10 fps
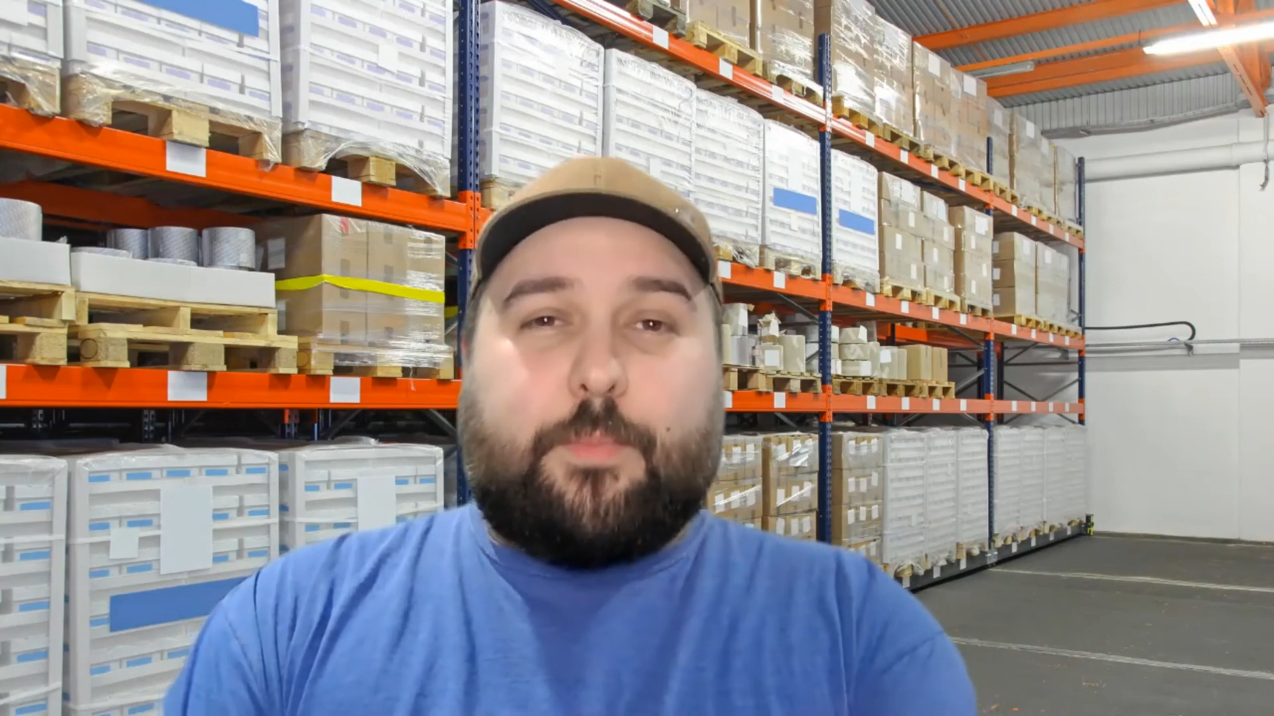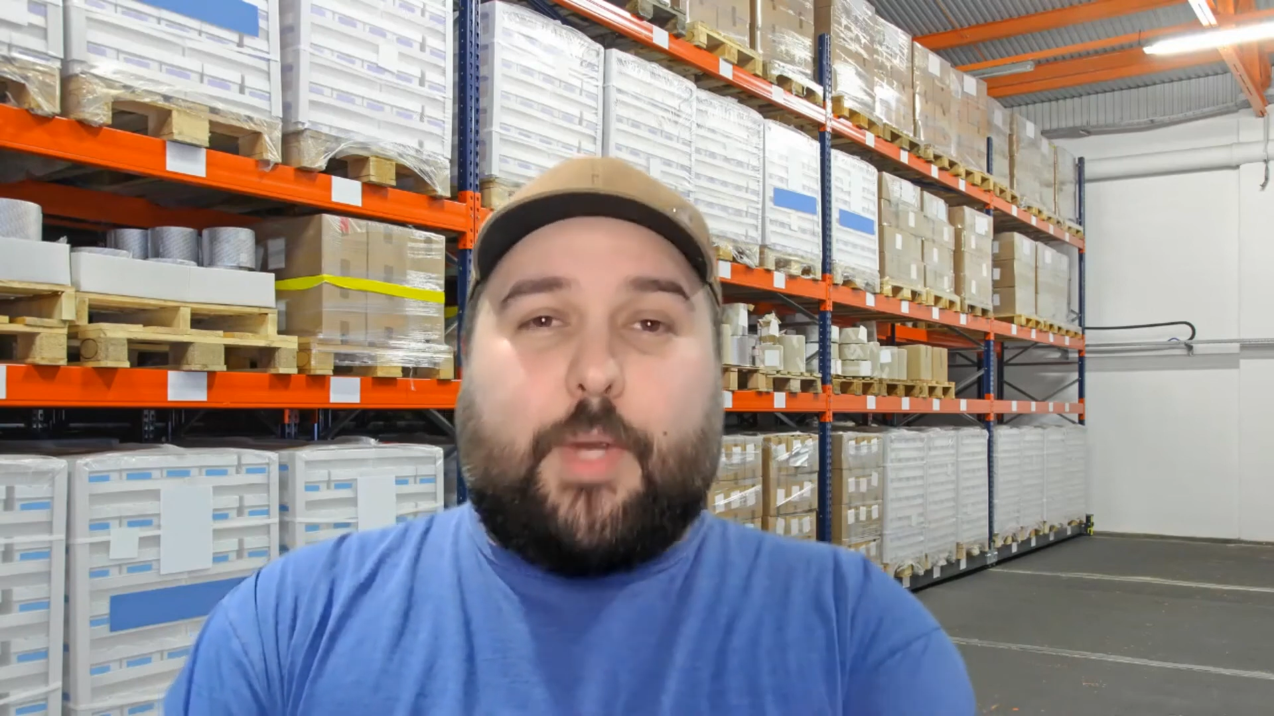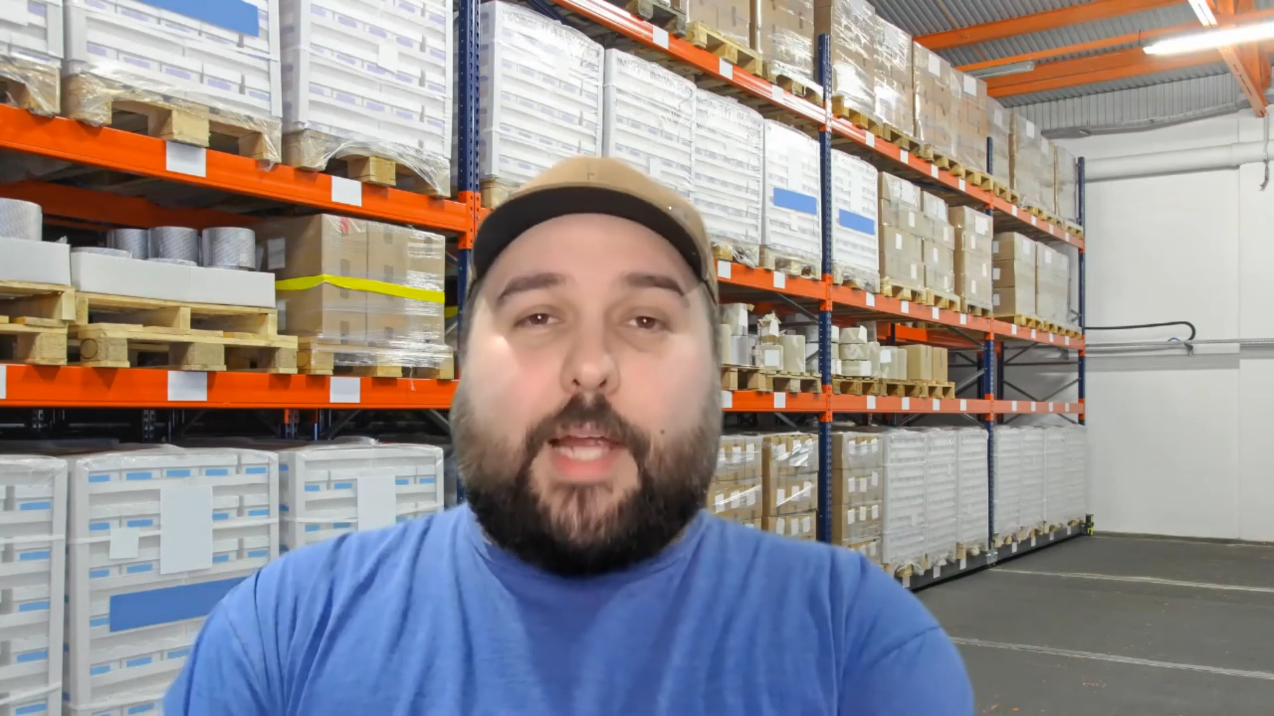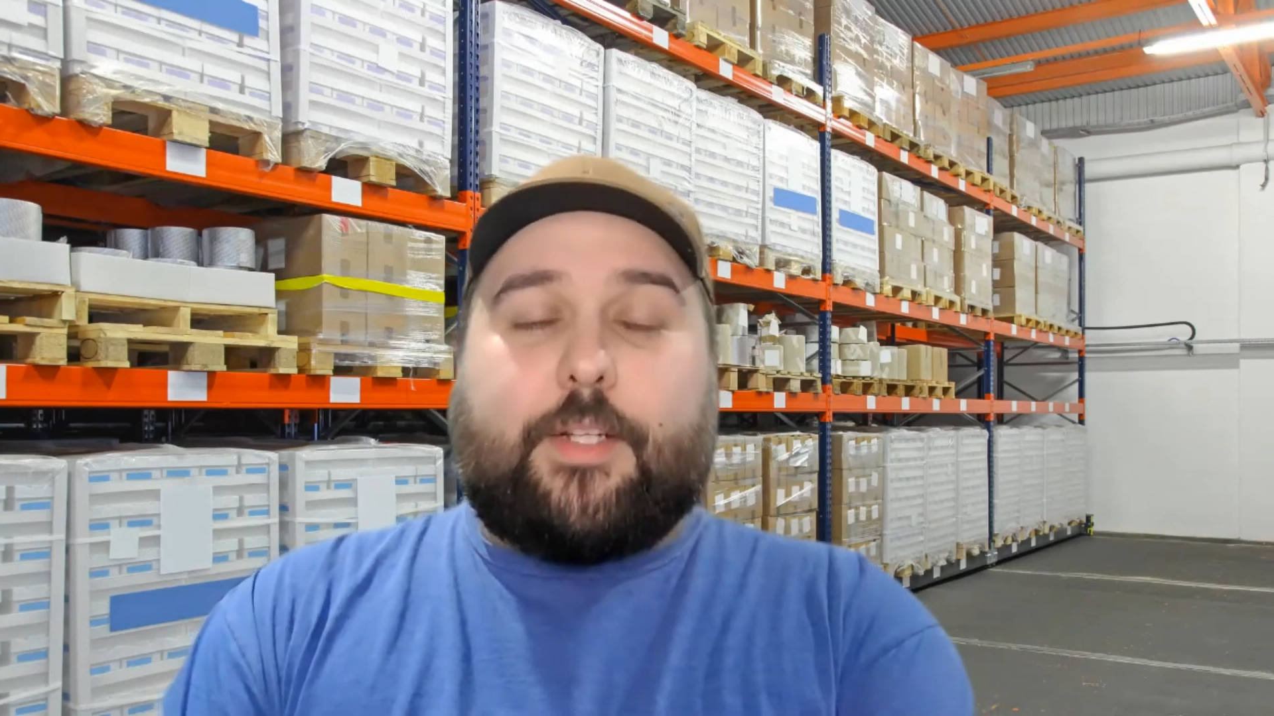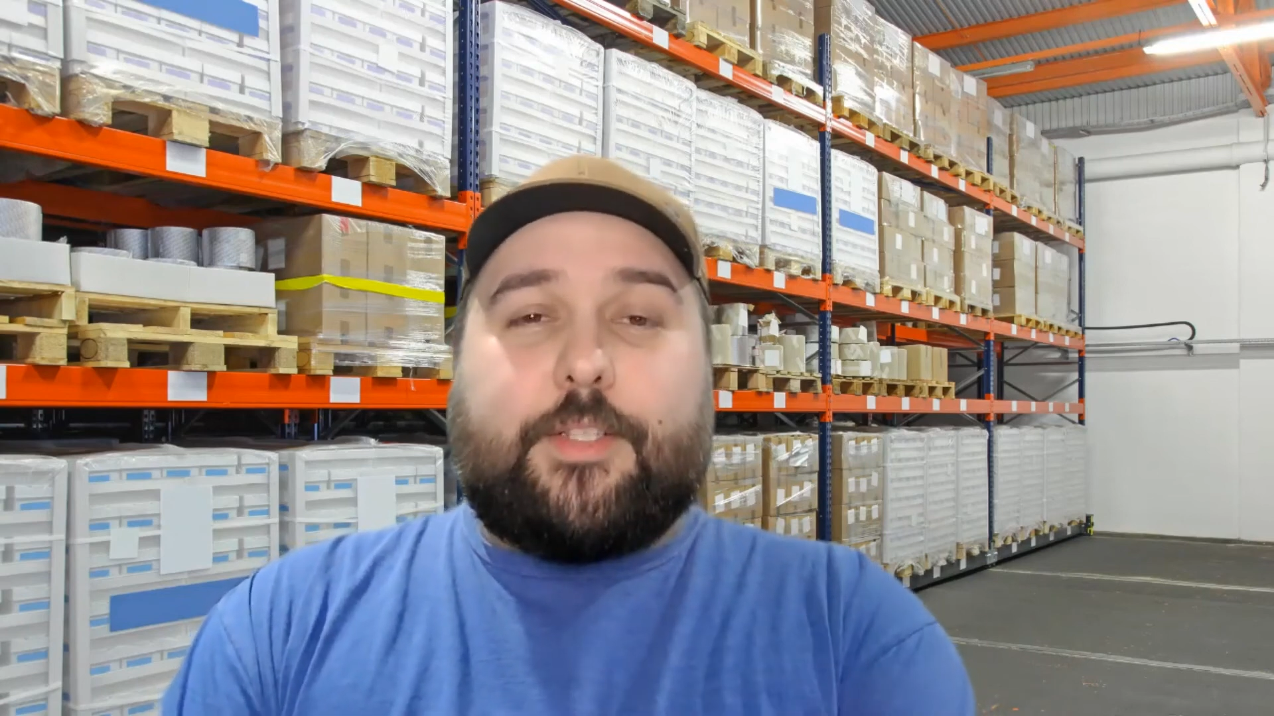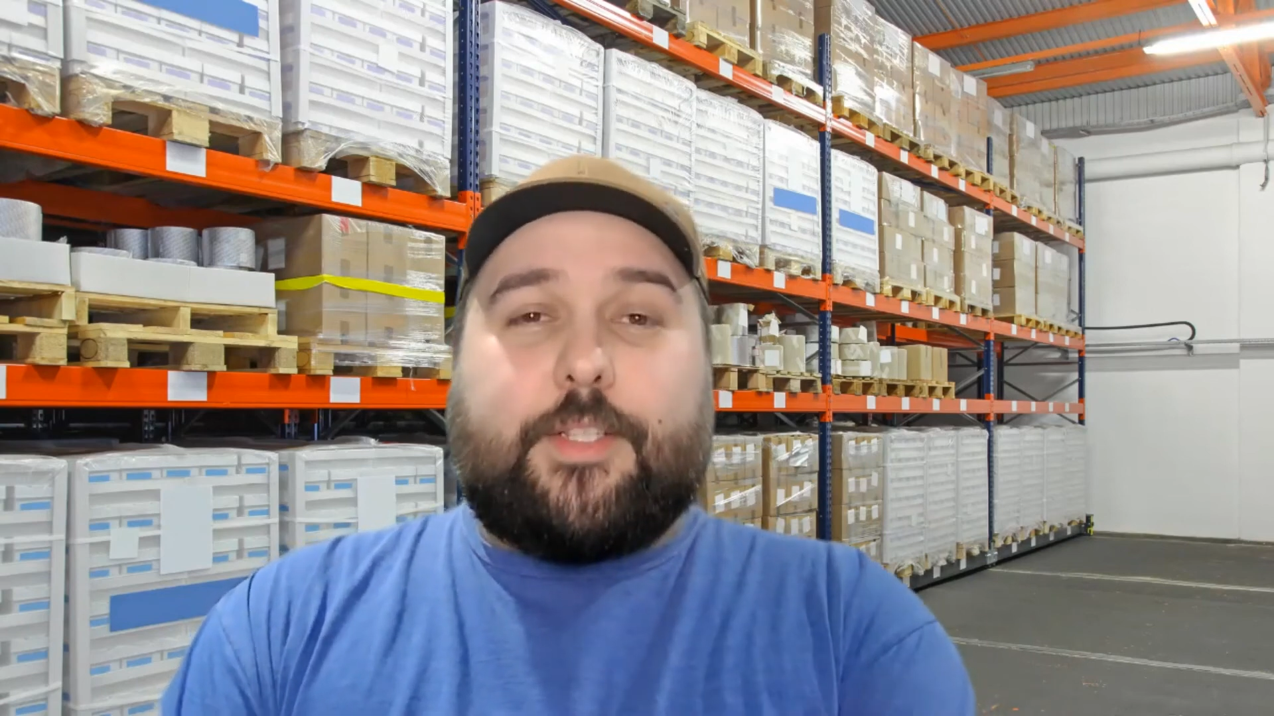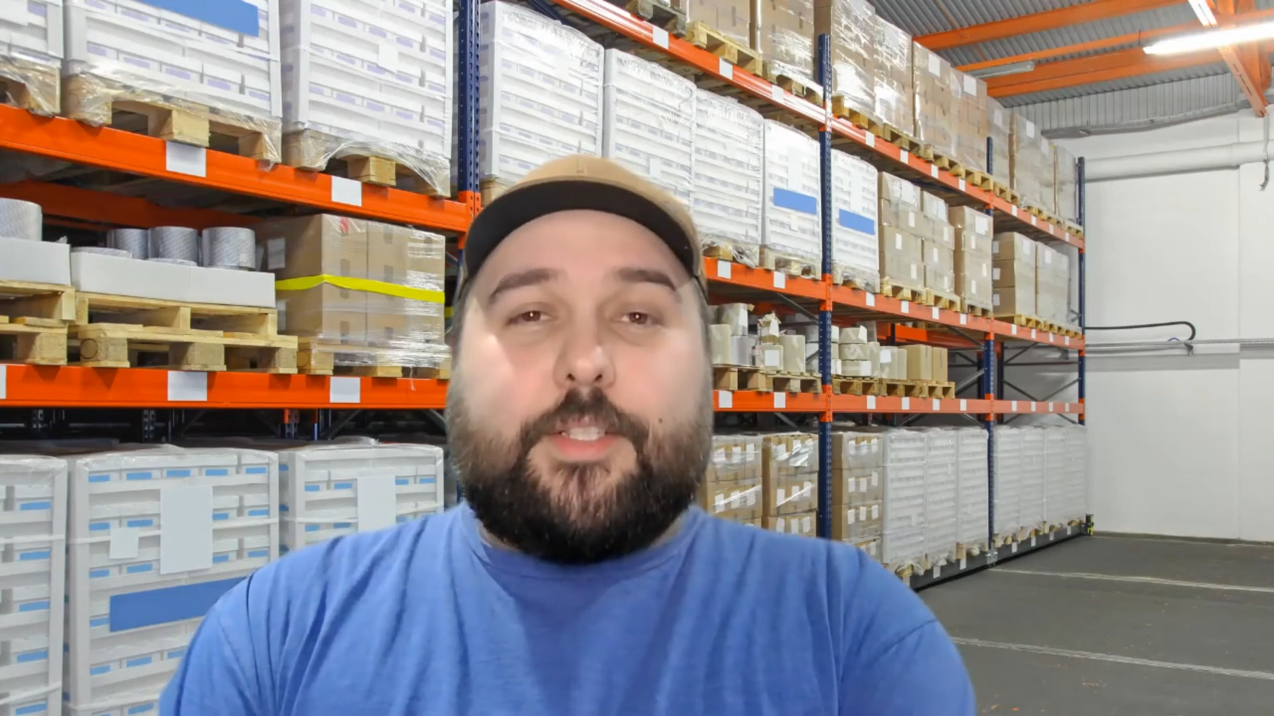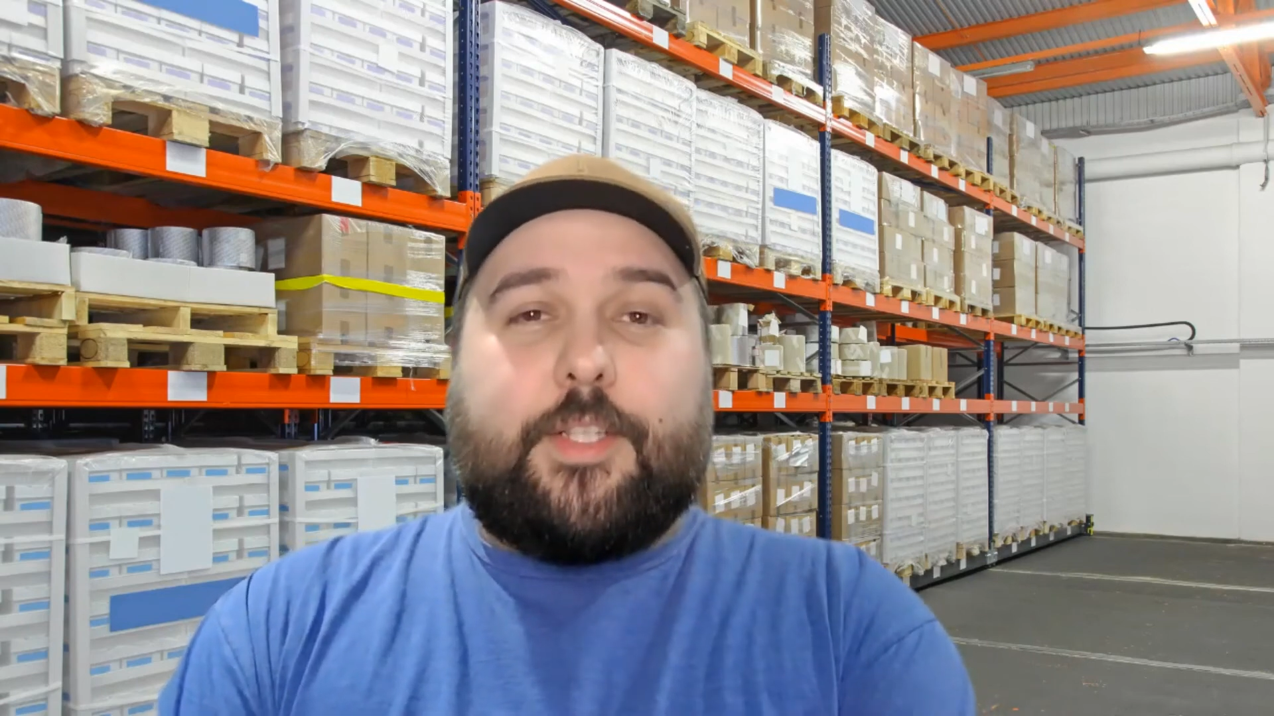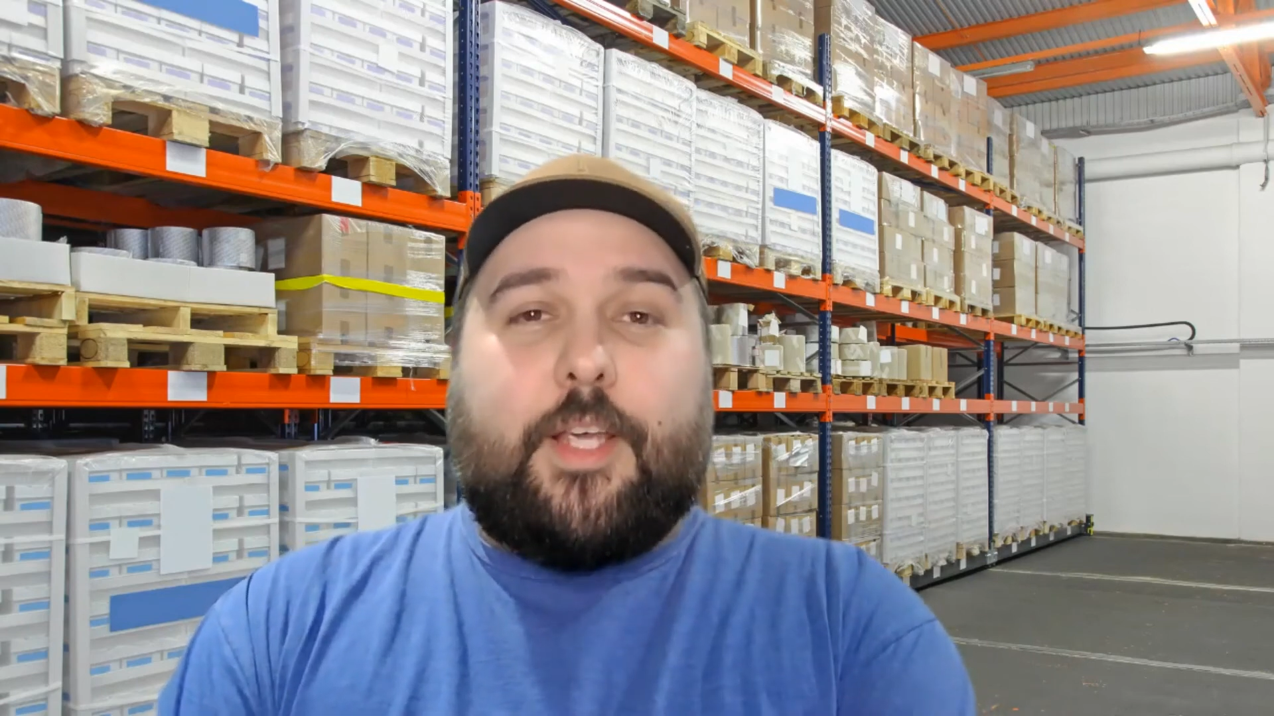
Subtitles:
practices,